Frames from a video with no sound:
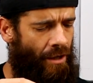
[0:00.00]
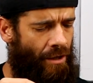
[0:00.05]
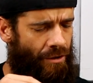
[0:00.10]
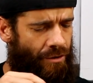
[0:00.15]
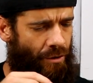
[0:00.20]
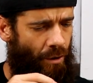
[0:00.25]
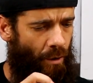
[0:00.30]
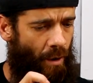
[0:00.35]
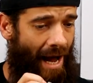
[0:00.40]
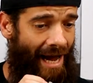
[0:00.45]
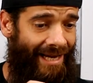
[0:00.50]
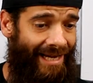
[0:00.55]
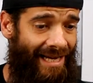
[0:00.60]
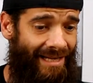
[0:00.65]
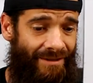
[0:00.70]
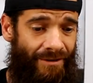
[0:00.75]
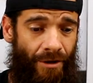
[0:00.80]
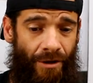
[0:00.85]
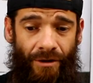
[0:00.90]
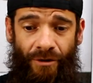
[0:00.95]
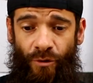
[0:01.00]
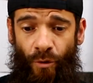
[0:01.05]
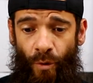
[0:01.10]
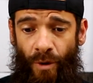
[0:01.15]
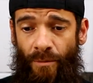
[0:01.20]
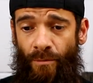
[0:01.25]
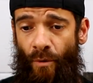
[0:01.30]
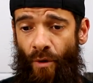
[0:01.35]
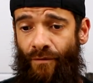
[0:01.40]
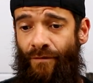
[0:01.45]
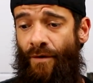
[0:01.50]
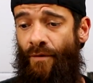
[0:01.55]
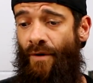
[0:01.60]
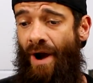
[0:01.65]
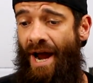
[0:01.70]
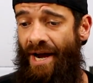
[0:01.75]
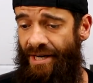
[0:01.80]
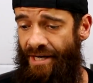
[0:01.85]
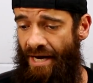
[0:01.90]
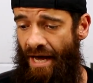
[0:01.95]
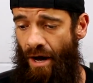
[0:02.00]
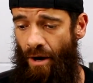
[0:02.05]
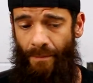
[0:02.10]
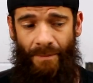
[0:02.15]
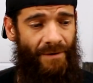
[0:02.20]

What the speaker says: So I guess they're doing more variety now.